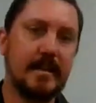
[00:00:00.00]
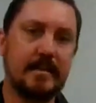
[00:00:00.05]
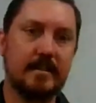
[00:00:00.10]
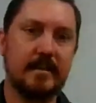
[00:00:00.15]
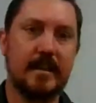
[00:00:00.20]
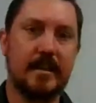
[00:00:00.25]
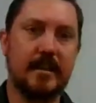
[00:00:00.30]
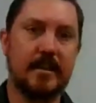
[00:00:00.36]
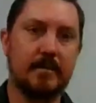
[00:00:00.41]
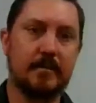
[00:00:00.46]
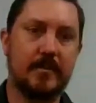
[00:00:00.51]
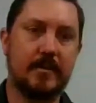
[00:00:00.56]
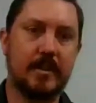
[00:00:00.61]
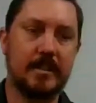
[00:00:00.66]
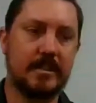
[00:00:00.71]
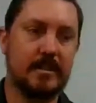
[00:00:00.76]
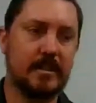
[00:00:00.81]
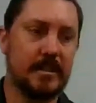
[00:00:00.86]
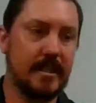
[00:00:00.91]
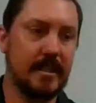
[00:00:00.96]
to help
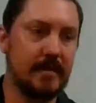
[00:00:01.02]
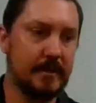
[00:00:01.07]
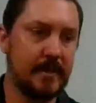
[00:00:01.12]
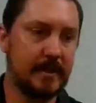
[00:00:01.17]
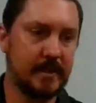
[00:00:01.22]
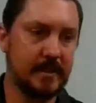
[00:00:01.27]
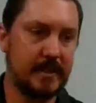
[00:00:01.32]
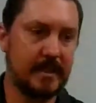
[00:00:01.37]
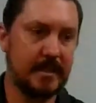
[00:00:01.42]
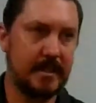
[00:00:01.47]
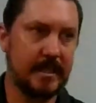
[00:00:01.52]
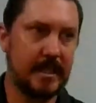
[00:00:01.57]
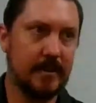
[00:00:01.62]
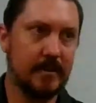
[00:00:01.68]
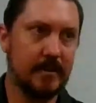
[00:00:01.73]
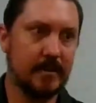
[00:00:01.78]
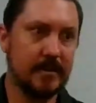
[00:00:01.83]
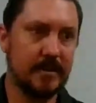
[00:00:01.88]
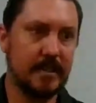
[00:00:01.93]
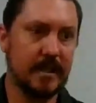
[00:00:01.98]
fine tune inputs. And
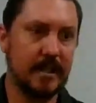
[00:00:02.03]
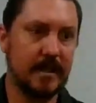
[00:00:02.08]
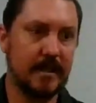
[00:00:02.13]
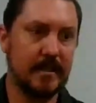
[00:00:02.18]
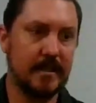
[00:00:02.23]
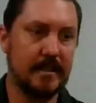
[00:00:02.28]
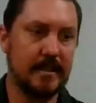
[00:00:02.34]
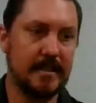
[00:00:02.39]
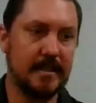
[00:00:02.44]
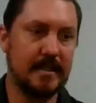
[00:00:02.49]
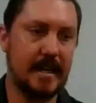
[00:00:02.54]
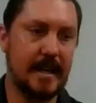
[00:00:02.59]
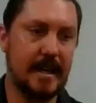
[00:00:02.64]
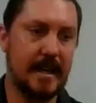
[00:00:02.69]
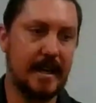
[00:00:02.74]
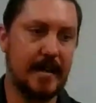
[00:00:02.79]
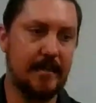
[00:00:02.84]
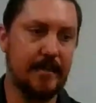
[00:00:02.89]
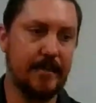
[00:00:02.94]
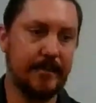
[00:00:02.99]
also there's
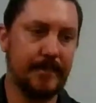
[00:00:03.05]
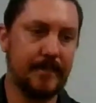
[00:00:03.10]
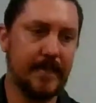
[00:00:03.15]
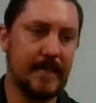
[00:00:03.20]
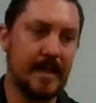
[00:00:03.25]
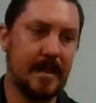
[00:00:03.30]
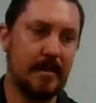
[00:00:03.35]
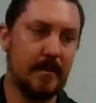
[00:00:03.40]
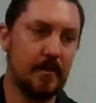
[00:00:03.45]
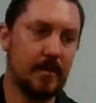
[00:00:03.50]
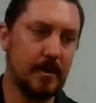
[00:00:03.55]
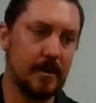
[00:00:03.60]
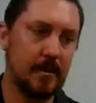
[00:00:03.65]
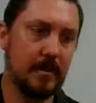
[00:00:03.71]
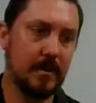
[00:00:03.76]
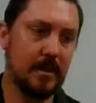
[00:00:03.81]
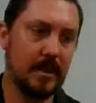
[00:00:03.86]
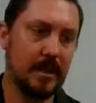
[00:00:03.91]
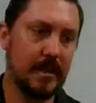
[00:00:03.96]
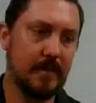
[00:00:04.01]
a water
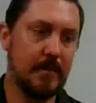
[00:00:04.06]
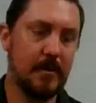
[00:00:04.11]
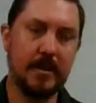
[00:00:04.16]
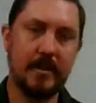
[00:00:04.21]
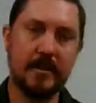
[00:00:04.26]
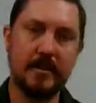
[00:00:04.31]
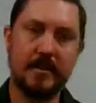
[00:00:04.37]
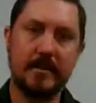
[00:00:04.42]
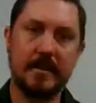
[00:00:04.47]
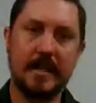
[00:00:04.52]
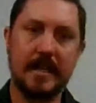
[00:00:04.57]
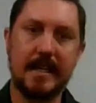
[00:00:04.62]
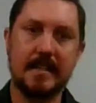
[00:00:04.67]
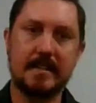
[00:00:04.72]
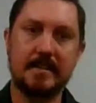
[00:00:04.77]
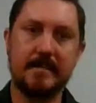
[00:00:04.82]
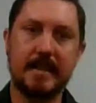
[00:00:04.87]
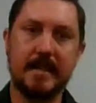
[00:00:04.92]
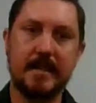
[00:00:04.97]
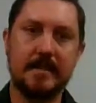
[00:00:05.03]
quality monitoring
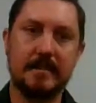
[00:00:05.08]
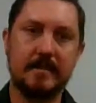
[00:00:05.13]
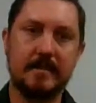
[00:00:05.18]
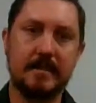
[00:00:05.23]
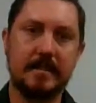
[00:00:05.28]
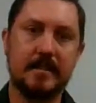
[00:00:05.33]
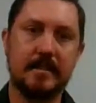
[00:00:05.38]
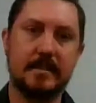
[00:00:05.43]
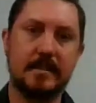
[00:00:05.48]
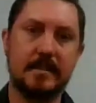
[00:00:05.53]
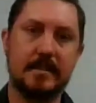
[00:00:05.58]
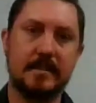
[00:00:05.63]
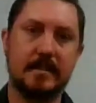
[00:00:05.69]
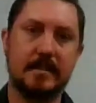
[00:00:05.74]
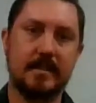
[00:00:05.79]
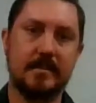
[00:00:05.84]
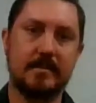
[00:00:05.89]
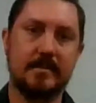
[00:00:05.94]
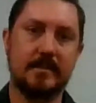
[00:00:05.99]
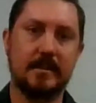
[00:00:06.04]
aspect of it too.
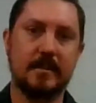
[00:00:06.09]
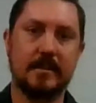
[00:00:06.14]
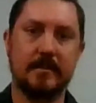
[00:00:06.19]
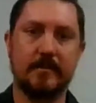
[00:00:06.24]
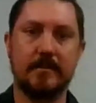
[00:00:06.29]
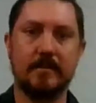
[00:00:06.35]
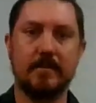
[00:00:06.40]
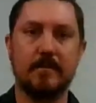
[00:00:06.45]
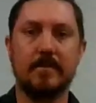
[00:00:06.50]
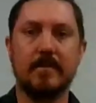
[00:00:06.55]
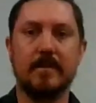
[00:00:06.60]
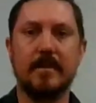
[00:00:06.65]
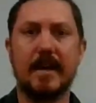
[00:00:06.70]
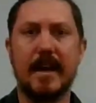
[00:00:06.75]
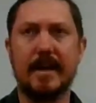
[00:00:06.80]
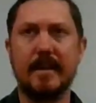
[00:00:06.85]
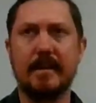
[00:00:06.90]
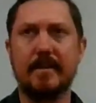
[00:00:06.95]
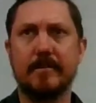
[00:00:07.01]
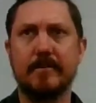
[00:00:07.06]
So we've got
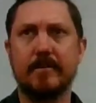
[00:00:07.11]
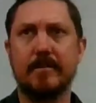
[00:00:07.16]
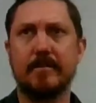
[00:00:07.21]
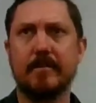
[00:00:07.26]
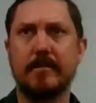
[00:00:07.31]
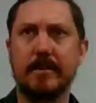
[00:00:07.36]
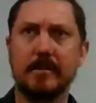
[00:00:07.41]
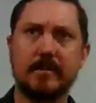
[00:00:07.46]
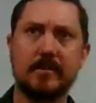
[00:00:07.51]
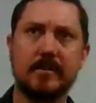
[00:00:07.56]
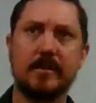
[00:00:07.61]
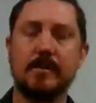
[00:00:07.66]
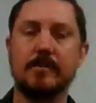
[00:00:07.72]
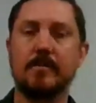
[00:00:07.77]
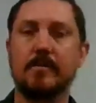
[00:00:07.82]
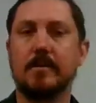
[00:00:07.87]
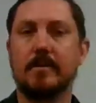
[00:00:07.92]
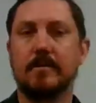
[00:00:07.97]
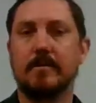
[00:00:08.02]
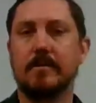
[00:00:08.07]
8 different real-time
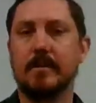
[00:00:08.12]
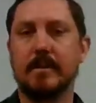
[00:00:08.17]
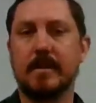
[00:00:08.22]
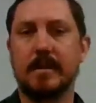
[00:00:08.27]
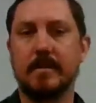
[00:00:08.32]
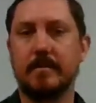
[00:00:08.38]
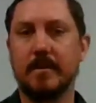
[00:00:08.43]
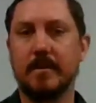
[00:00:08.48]
water quality